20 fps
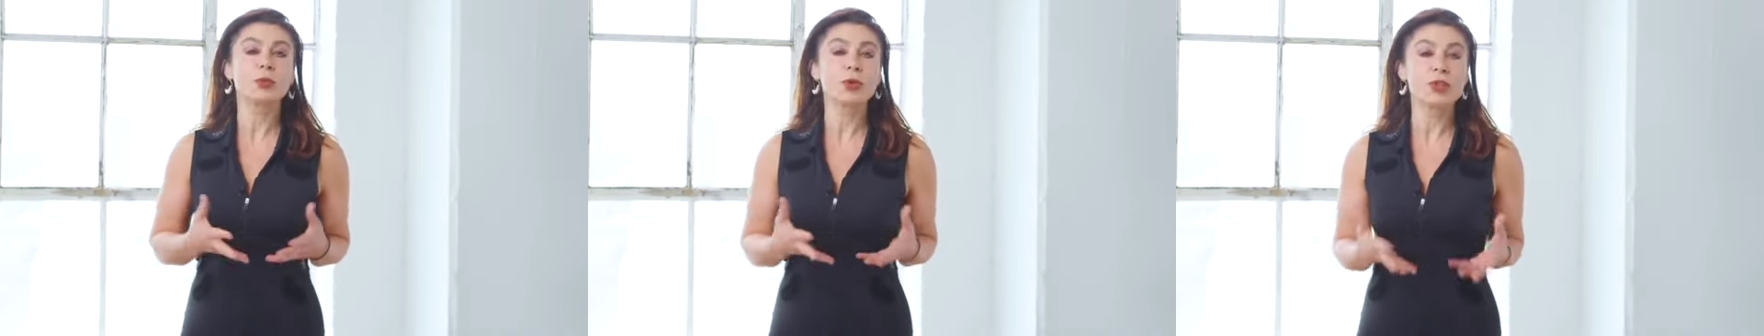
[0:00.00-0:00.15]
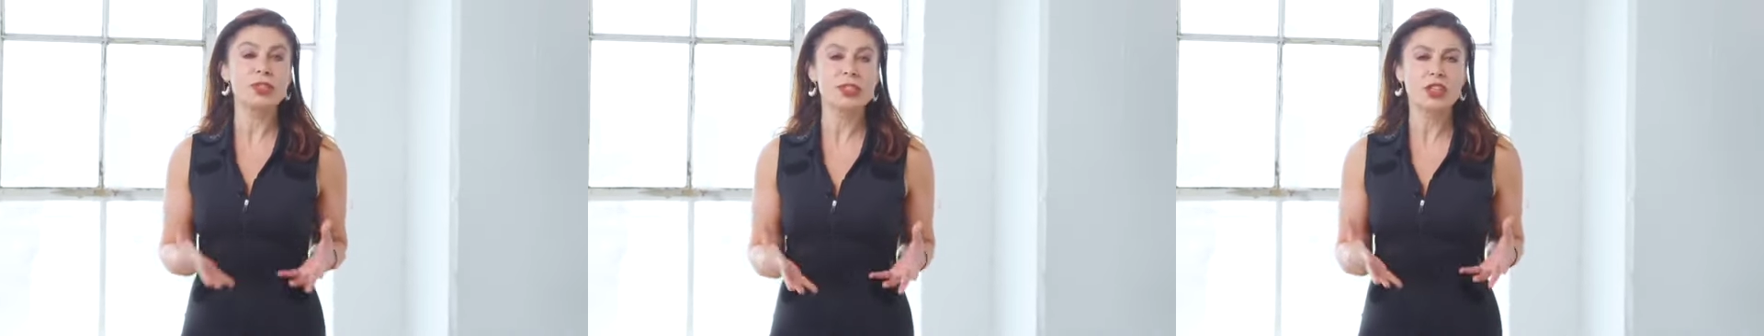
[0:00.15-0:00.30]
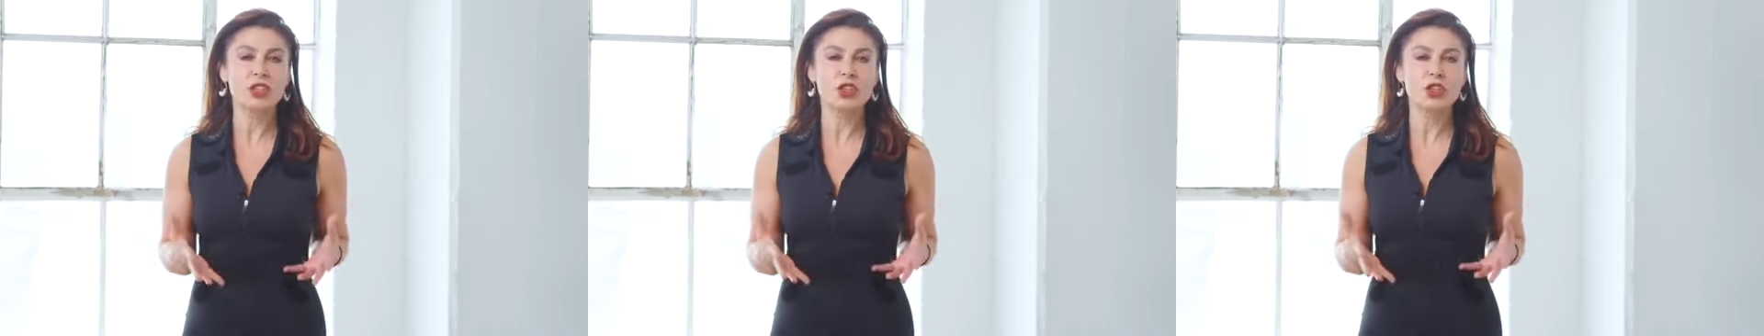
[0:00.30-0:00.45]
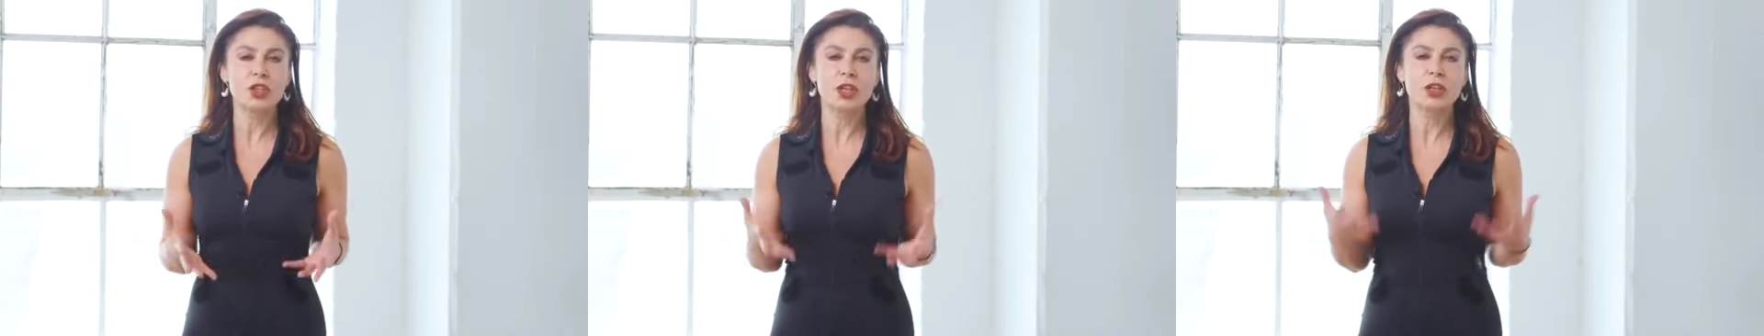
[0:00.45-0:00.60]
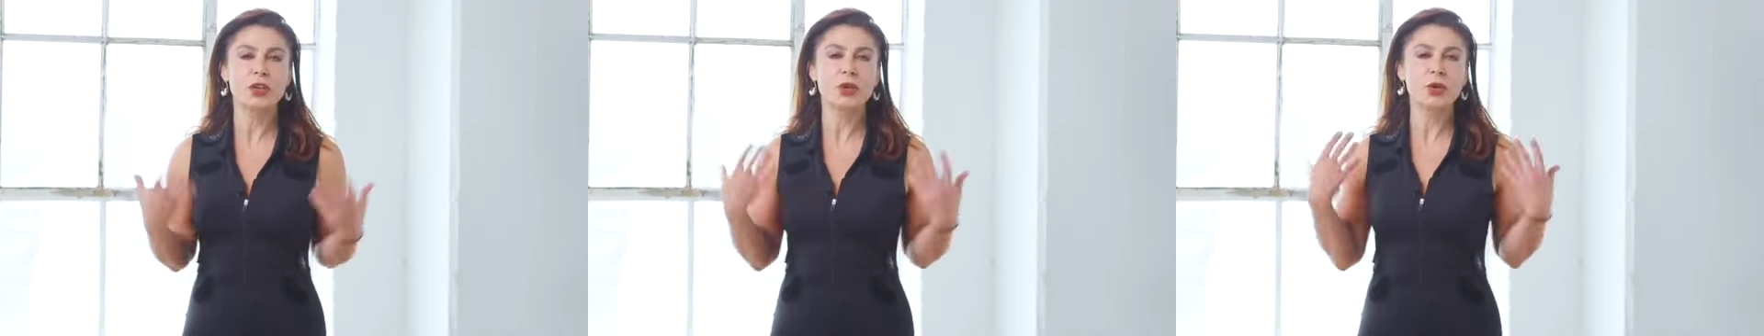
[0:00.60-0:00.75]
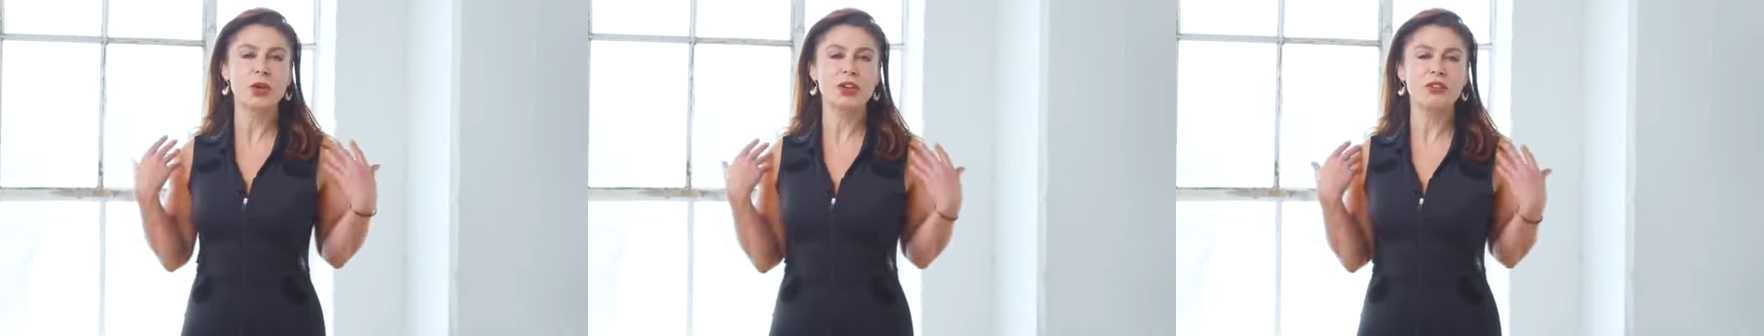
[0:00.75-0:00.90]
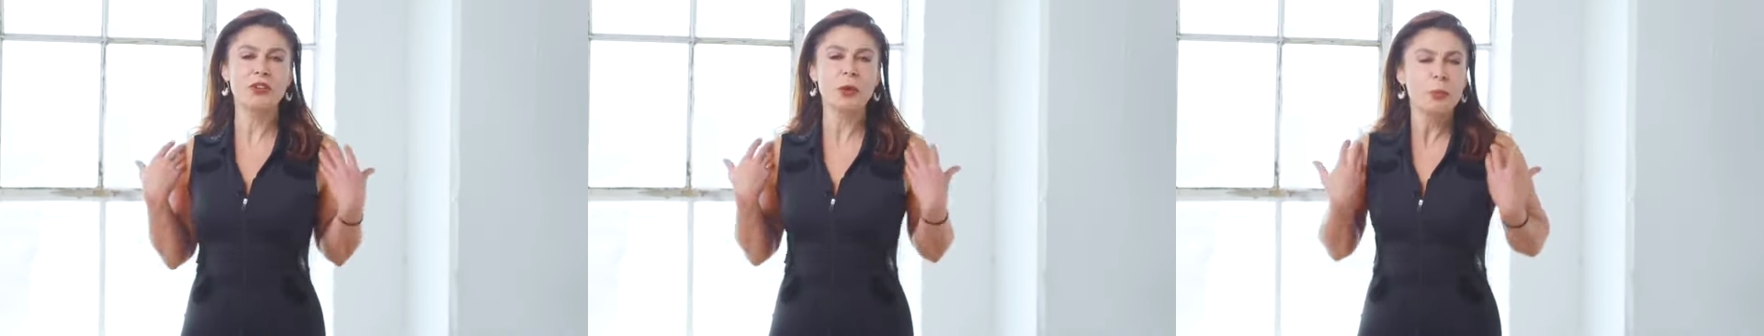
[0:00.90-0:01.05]
position, or
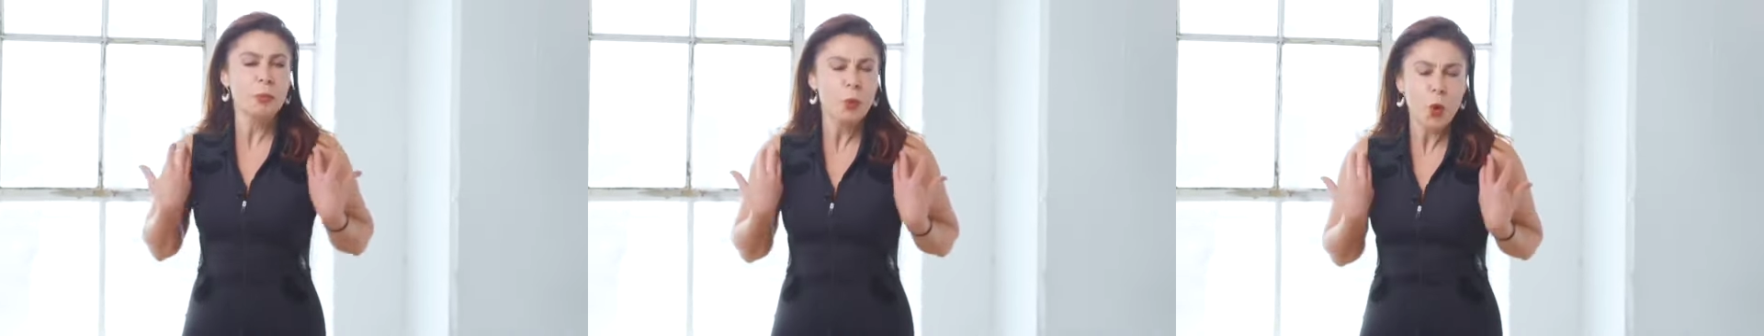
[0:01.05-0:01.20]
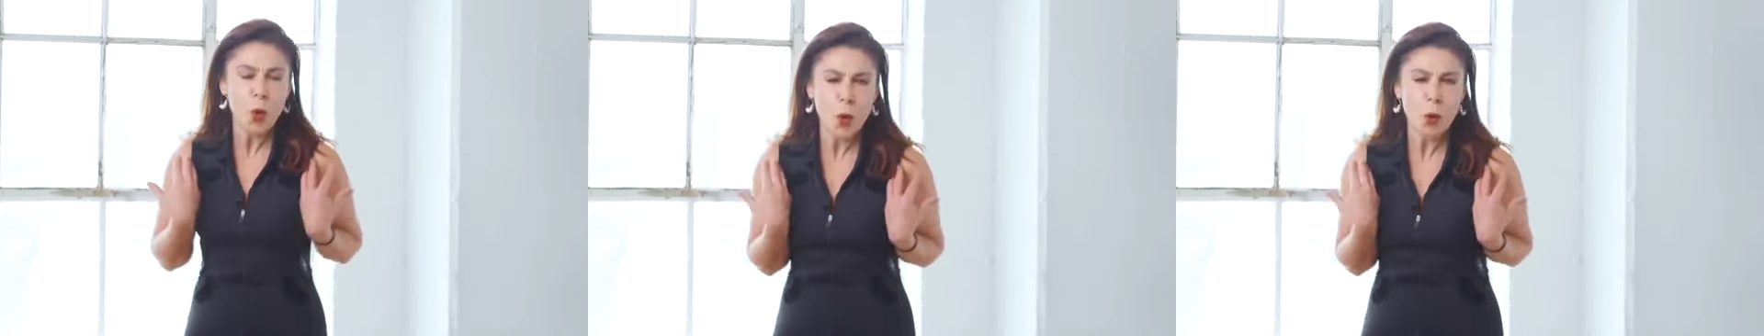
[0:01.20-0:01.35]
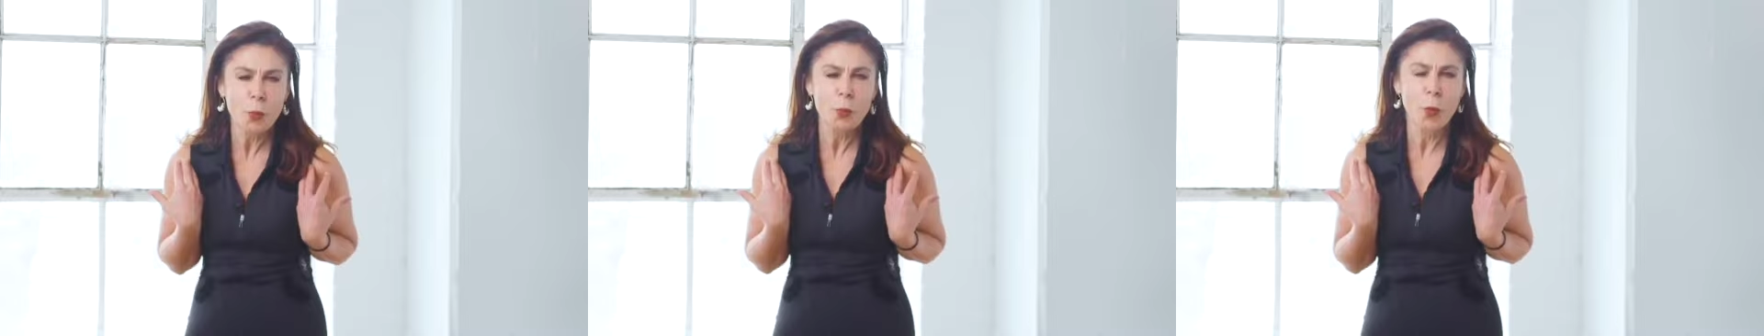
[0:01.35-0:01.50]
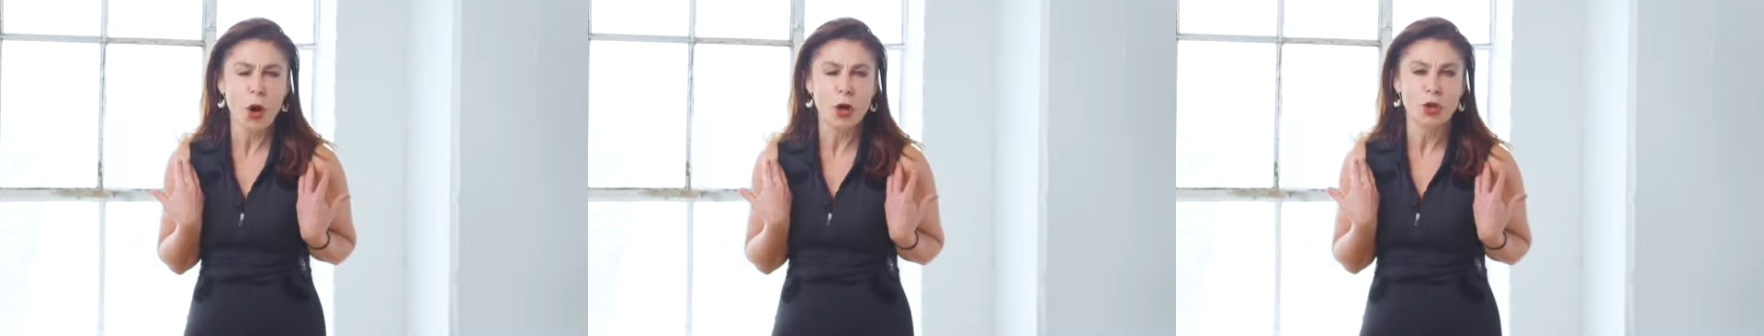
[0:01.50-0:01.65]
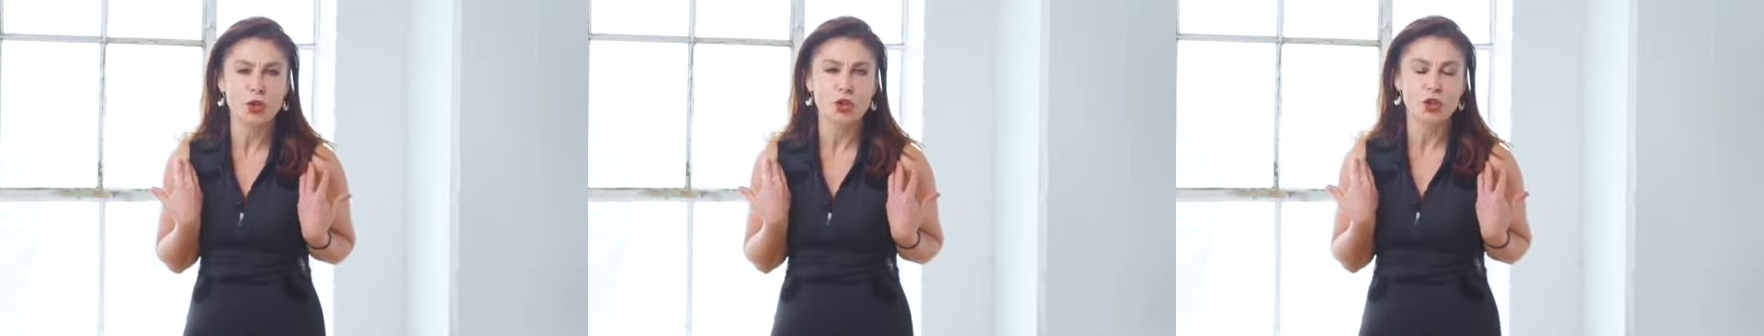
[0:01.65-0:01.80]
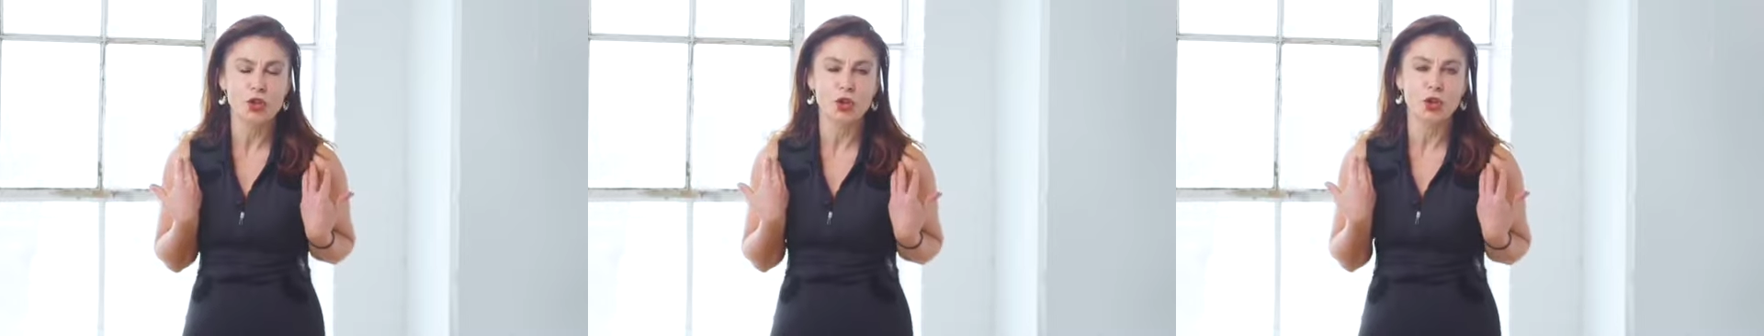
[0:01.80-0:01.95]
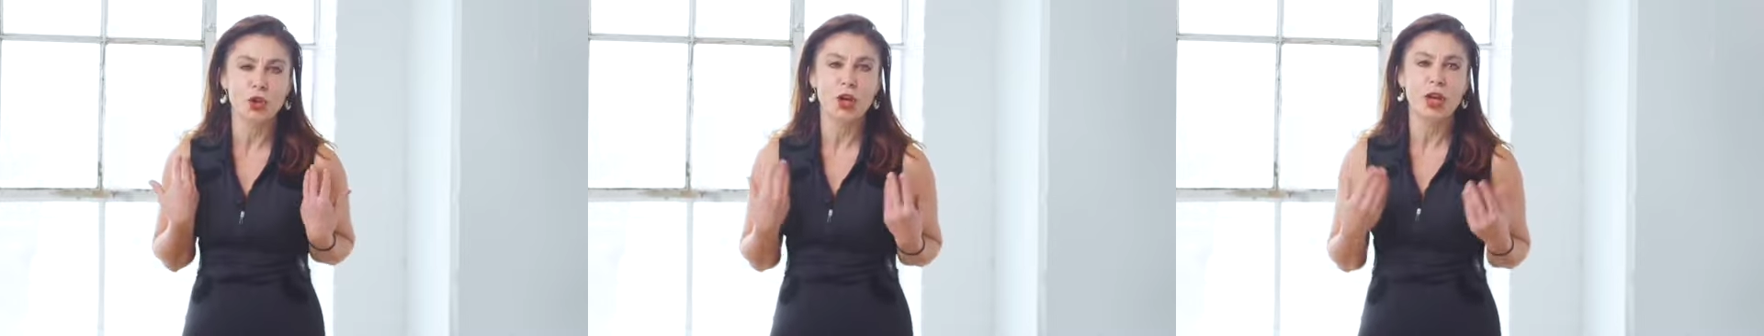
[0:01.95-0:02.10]
even poor
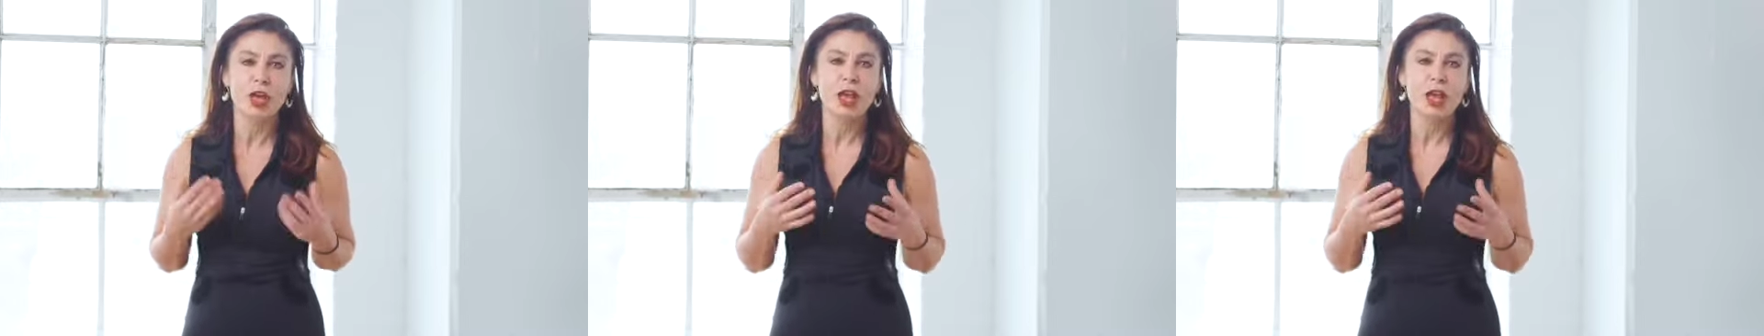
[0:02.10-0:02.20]
posture